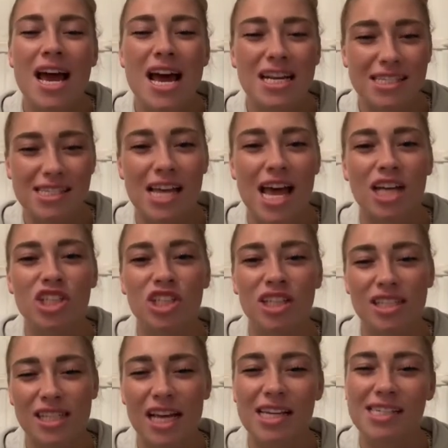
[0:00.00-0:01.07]
a surgeon that
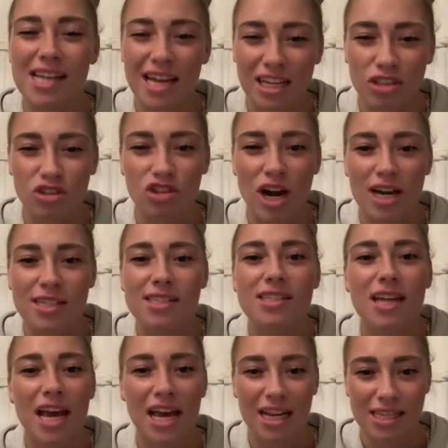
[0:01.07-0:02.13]
takes interest
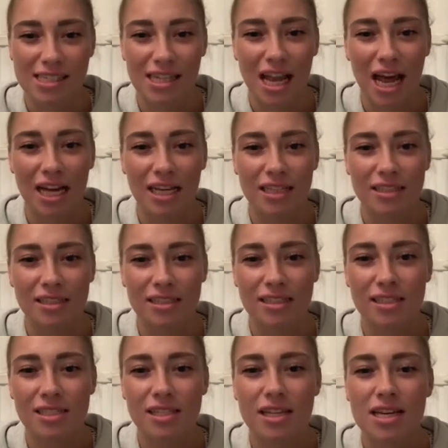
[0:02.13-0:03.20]
in his
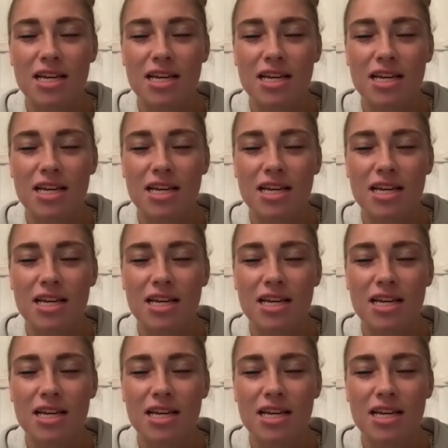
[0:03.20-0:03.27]
clients,